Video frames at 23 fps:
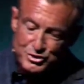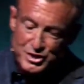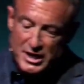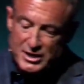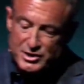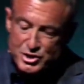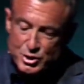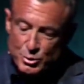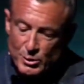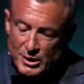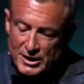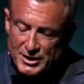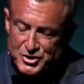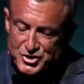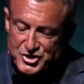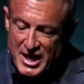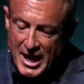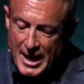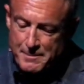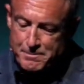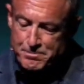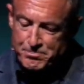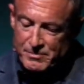said to us
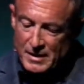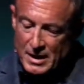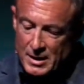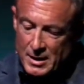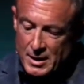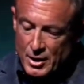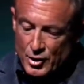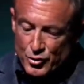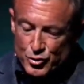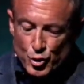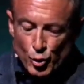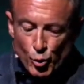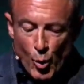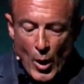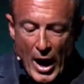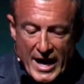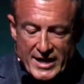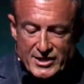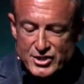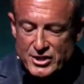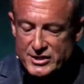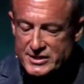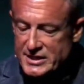that the
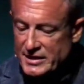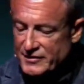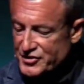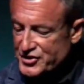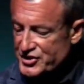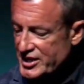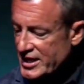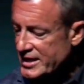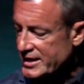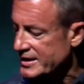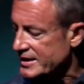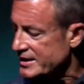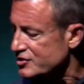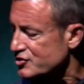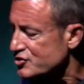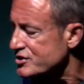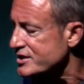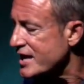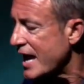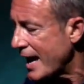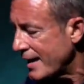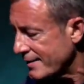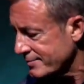wages of sin
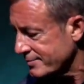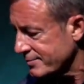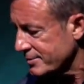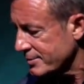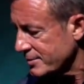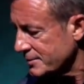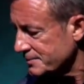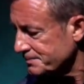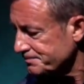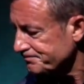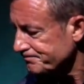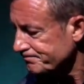is death.